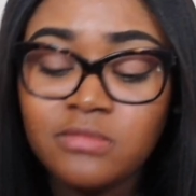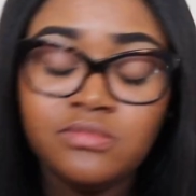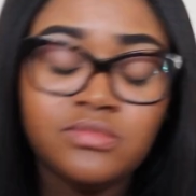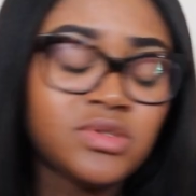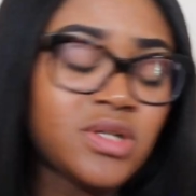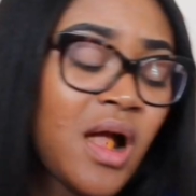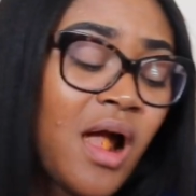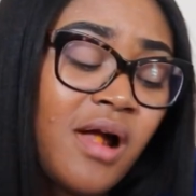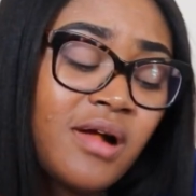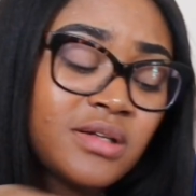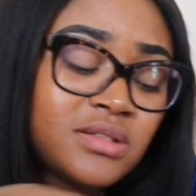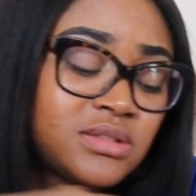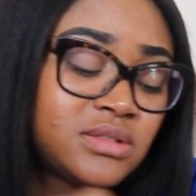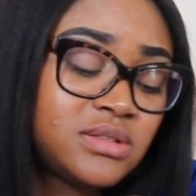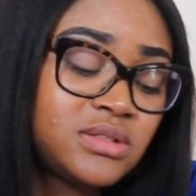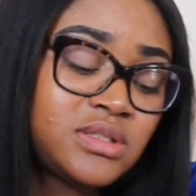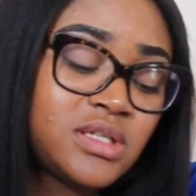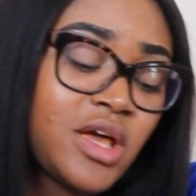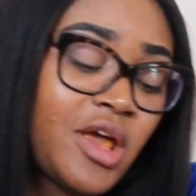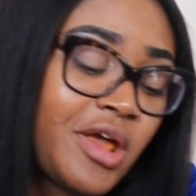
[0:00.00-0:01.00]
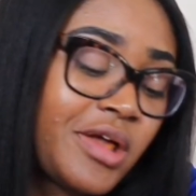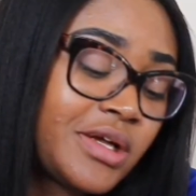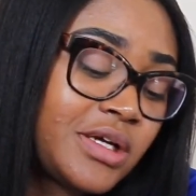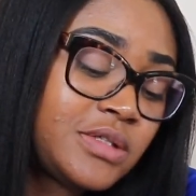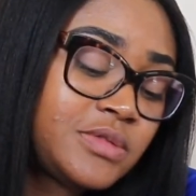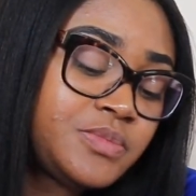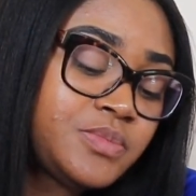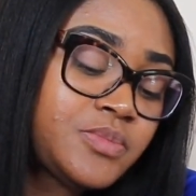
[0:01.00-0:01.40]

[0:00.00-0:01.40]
That is sick.